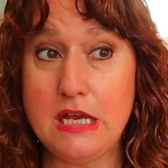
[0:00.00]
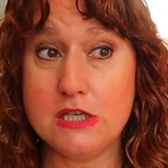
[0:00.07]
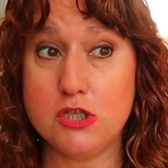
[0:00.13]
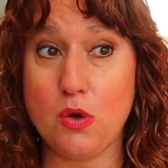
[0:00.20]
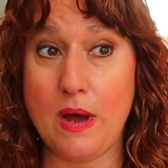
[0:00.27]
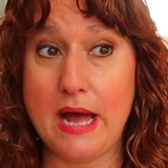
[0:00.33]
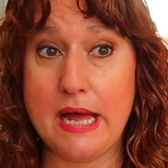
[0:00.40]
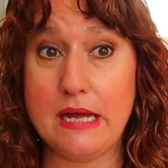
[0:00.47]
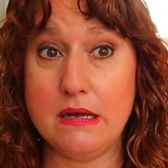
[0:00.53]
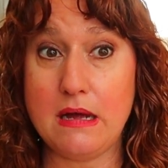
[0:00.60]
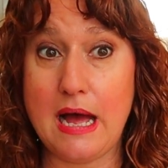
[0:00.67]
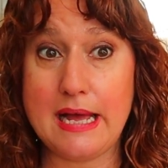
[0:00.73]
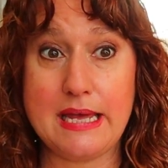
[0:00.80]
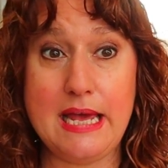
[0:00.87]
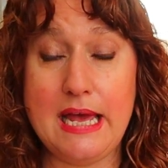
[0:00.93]
So I,
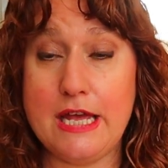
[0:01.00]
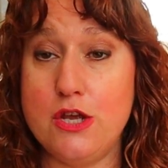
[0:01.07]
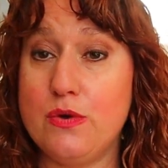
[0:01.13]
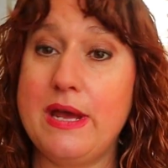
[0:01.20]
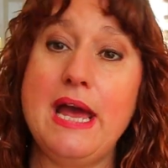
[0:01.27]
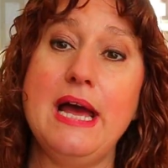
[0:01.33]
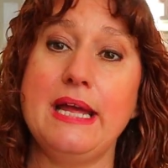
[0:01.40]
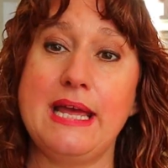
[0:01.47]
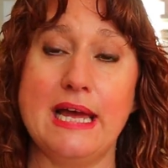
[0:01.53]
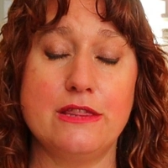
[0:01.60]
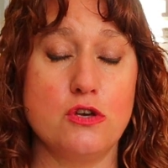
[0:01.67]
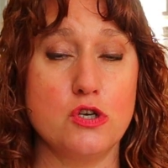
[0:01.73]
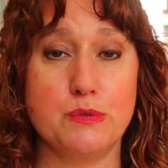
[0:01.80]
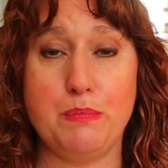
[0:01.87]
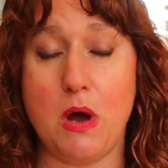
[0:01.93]
I can't, you can't
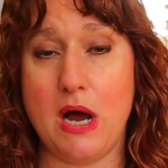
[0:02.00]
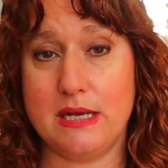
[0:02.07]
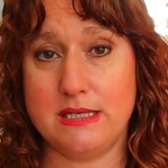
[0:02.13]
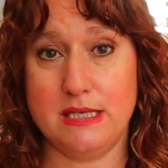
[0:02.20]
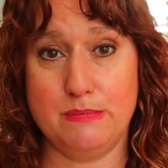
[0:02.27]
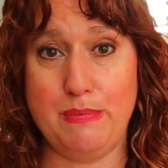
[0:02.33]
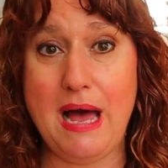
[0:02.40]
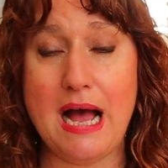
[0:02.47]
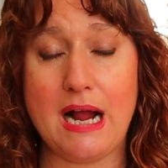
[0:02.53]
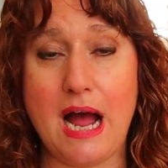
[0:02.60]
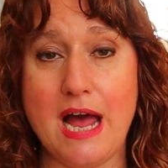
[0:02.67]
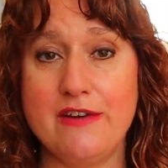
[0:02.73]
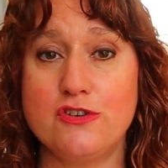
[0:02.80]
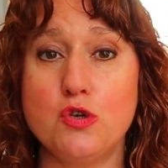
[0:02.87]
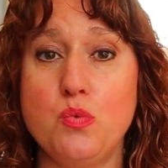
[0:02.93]
get those boxes back.
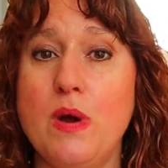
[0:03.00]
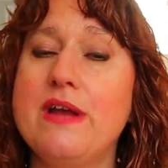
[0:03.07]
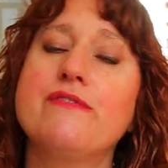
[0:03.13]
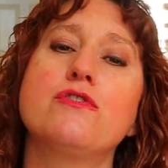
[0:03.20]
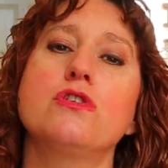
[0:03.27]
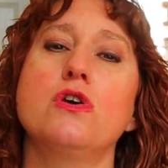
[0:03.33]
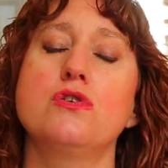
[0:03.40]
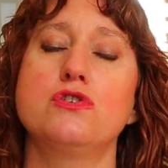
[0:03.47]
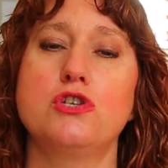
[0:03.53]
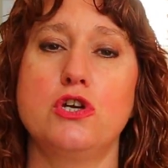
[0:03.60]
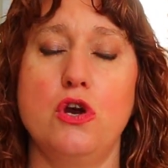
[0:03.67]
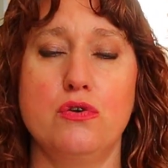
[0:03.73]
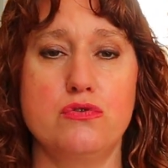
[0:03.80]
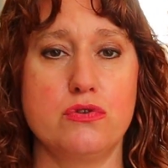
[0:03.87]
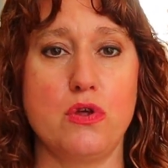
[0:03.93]
I have to wait for those to
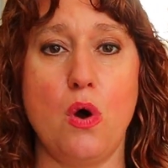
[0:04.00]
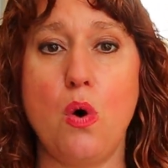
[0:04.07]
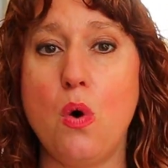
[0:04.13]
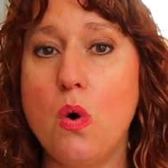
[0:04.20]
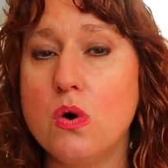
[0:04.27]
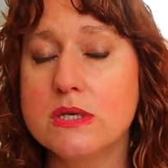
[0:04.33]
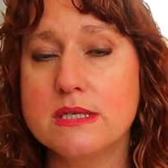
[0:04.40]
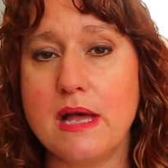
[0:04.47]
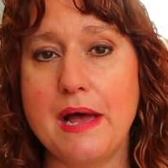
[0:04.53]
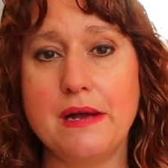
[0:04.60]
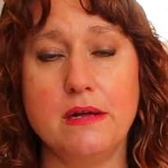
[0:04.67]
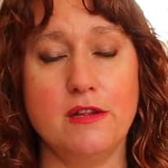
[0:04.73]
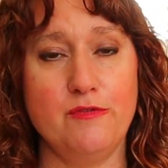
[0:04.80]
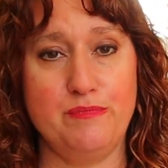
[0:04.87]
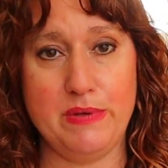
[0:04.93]
go through the whole
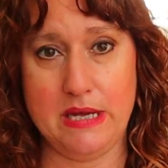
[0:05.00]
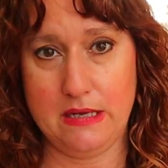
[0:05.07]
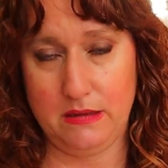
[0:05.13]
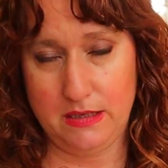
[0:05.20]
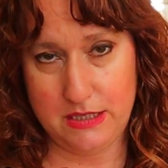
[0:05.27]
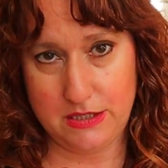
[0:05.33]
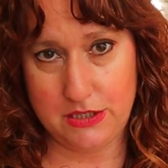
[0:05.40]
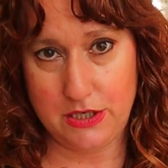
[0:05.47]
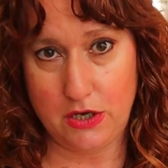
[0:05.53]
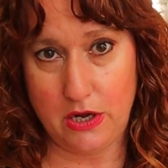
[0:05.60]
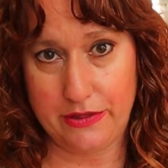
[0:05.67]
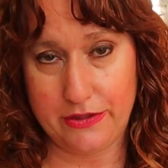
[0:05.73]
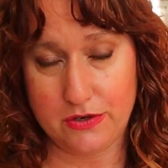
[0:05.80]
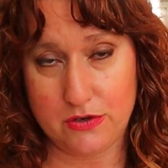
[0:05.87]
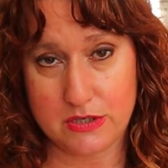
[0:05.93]
cycle of being listed
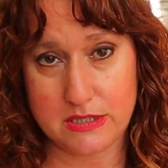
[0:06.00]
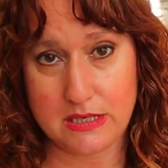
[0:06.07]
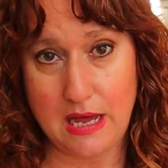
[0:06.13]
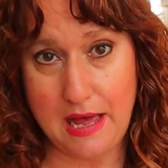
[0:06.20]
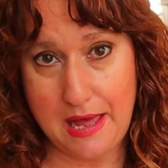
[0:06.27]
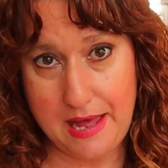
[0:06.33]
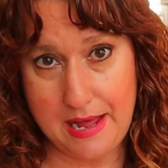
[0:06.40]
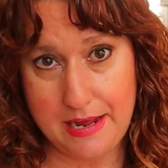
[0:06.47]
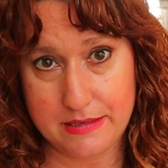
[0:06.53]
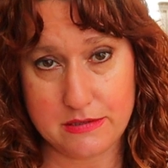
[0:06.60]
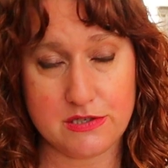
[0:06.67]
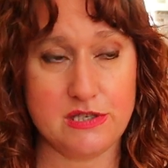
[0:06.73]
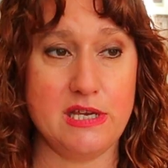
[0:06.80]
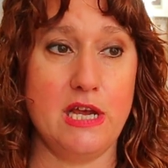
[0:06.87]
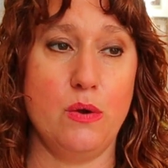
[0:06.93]
on their
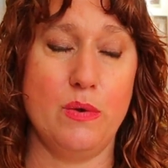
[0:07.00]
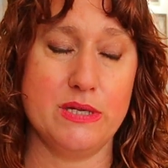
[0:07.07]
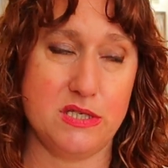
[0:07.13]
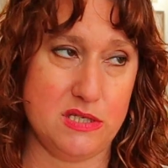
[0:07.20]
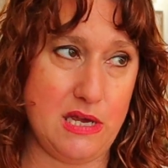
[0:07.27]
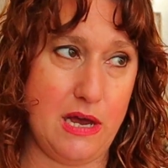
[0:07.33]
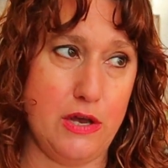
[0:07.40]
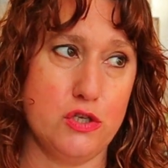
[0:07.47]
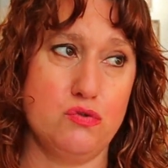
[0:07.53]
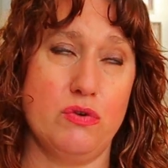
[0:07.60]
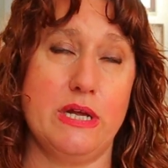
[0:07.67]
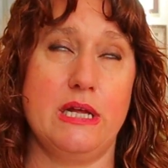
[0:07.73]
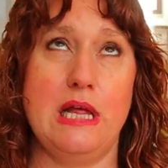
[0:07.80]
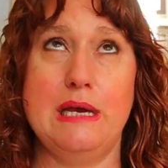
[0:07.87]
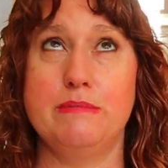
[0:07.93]
site, seeing what sells,
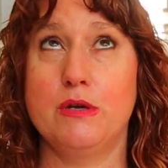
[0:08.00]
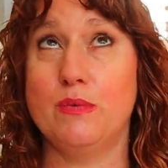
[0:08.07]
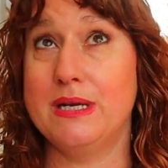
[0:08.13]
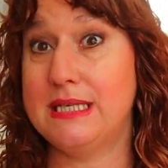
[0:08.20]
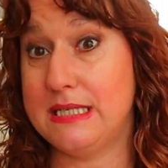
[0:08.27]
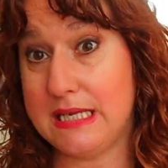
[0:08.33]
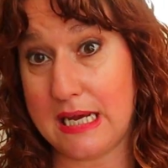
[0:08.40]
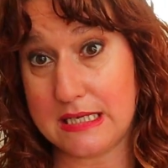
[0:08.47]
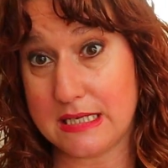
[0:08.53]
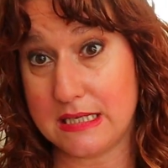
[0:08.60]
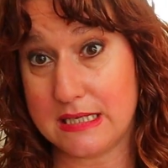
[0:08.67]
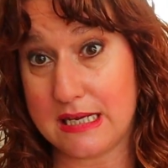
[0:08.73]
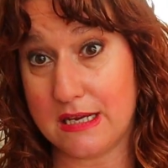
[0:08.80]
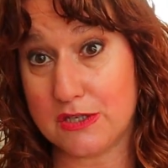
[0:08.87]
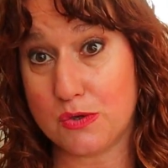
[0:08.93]
reclaiming what
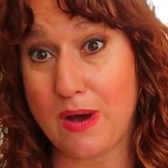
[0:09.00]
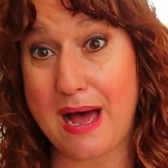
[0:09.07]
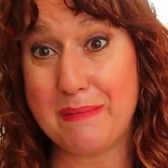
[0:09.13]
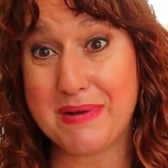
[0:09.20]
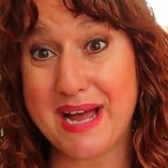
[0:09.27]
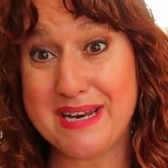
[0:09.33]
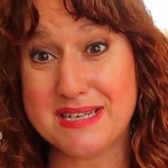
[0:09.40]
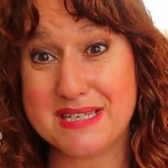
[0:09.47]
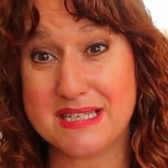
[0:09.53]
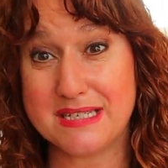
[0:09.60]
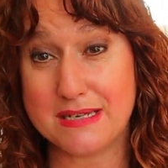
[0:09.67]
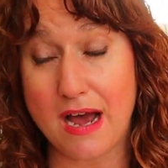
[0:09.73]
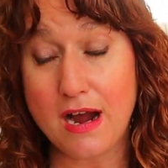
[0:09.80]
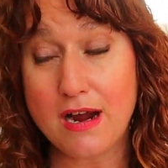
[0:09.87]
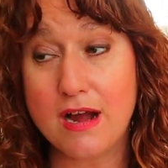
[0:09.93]
doesn't sell. So I'm kind of
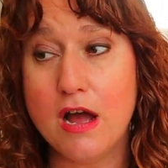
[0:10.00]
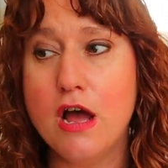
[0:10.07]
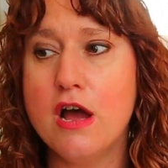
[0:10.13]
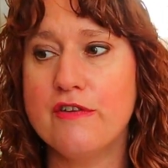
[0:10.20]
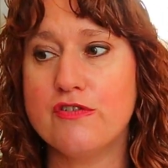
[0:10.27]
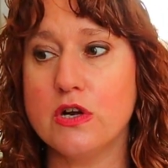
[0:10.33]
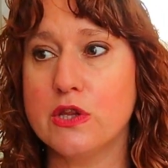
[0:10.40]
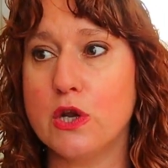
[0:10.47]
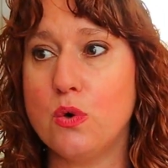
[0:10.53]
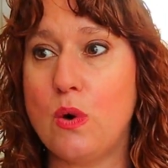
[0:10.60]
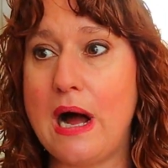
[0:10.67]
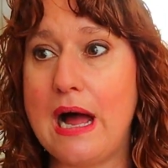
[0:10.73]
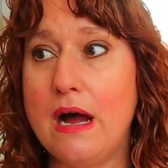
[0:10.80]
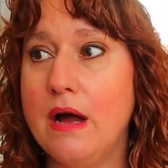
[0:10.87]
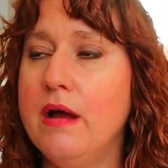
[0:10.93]
stuck for a little
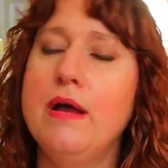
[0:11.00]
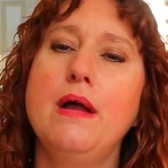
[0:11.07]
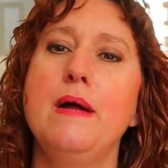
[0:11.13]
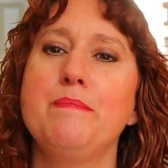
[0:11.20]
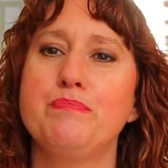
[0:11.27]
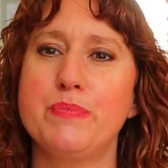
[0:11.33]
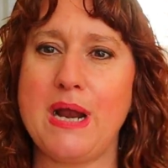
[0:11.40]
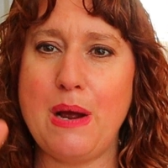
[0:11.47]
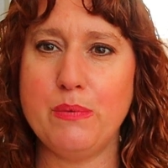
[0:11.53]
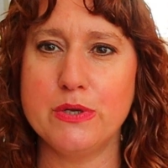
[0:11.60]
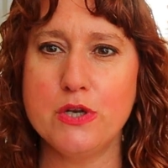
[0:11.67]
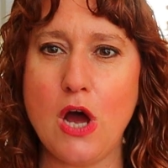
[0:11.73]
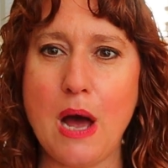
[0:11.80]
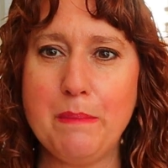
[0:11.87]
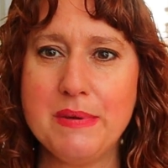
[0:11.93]
while, but I
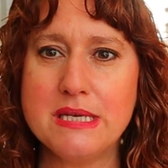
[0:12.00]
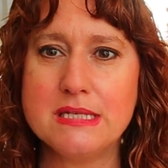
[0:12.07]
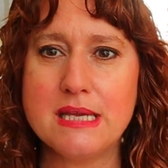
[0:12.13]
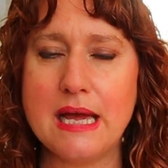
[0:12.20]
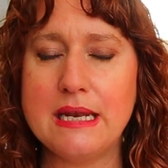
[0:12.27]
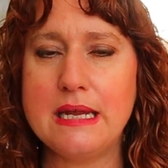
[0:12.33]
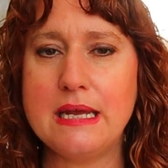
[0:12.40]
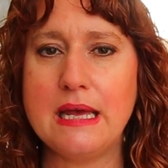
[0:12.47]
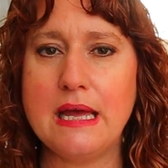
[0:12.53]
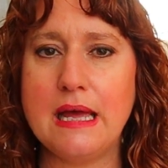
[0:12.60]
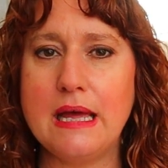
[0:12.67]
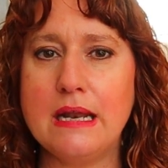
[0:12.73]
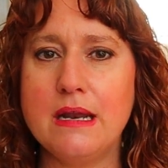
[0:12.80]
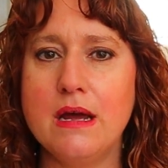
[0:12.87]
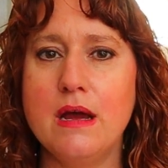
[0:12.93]
will not be sending
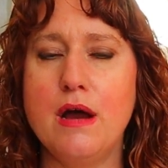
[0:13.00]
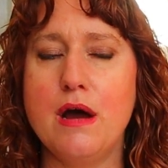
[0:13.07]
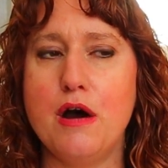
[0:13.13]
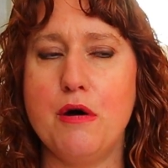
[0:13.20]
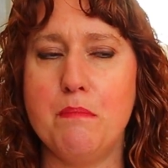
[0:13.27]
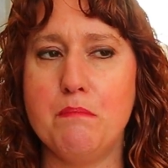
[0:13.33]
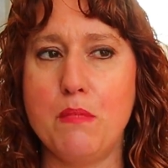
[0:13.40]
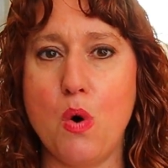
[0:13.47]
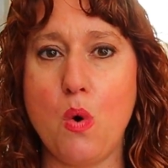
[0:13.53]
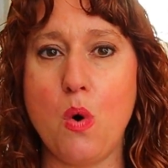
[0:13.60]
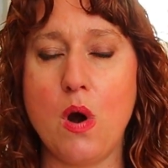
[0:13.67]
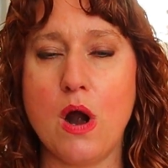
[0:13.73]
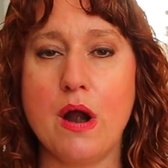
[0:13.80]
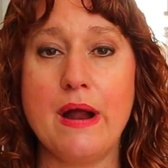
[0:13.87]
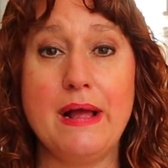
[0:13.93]
in
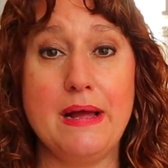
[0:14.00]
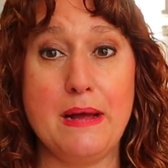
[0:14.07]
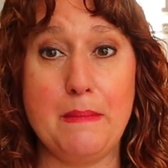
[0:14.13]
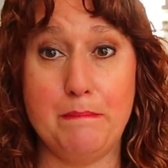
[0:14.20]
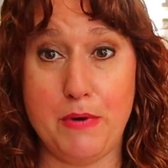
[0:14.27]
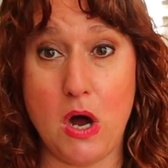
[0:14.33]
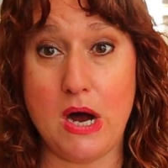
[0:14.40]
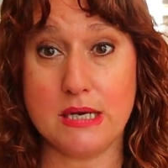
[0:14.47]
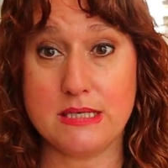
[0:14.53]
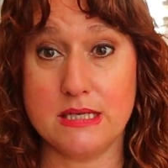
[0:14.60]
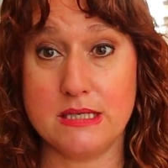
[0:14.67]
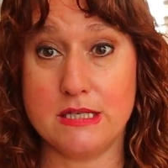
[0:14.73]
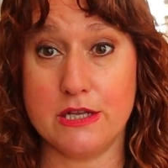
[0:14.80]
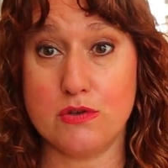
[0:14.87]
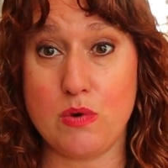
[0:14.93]
more
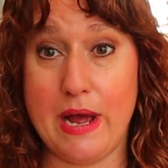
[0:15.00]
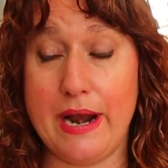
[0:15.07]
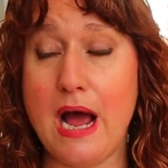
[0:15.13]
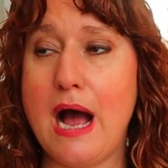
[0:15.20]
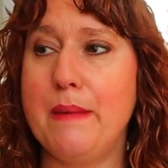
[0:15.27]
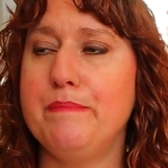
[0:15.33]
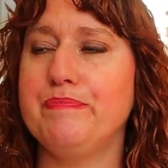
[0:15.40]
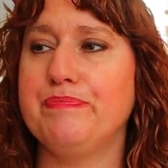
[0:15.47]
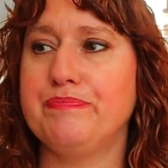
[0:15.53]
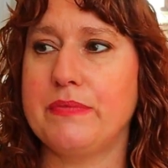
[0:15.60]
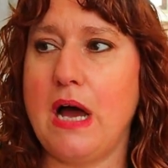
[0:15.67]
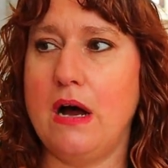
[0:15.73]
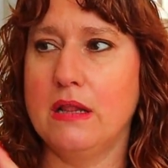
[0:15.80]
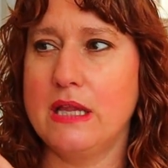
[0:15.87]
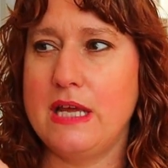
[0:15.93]
boxes to ThredUp.
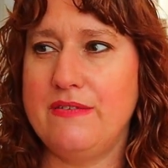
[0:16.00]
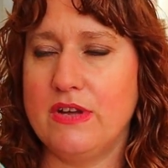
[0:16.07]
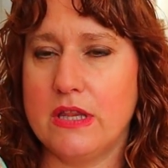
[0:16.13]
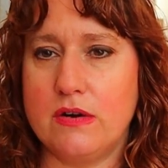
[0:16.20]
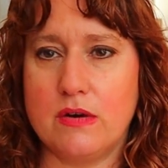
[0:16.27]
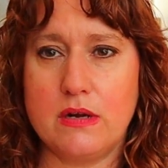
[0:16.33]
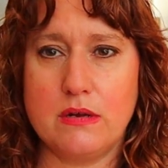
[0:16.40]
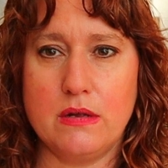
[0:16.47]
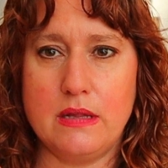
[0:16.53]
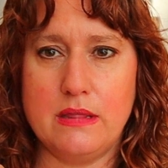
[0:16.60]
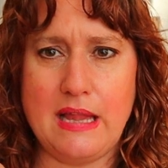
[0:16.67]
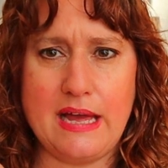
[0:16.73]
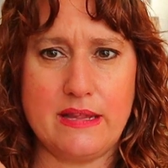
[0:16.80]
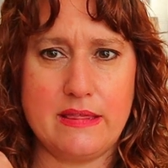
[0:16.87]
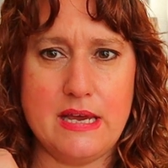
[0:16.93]
I'll leave a little
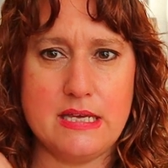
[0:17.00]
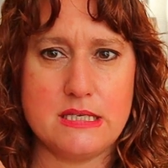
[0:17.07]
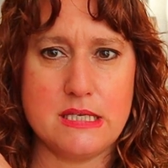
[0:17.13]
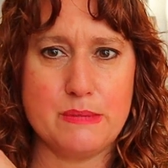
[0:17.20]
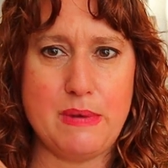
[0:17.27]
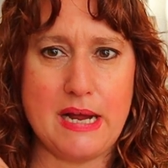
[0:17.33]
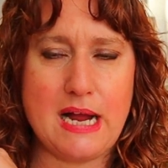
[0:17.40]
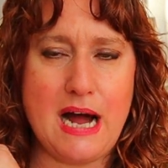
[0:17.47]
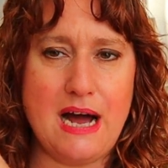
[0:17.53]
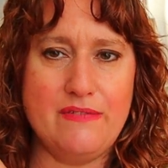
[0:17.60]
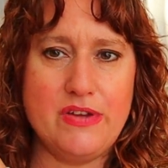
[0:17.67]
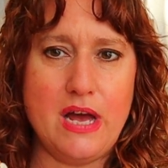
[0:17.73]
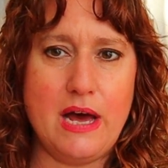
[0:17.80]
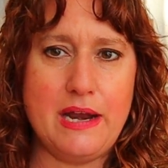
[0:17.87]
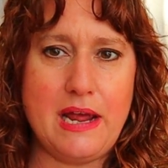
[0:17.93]
like this as my
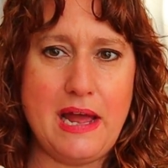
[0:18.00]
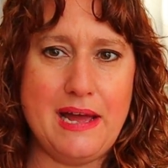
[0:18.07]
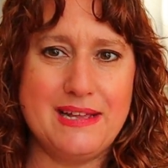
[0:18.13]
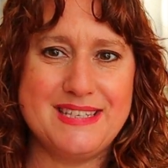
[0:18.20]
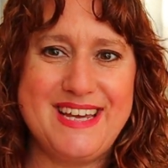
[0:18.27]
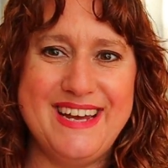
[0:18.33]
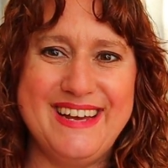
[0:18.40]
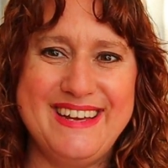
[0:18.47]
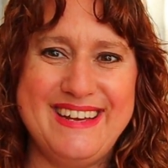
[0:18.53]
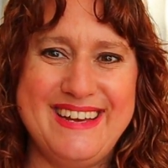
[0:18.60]
caveat hands.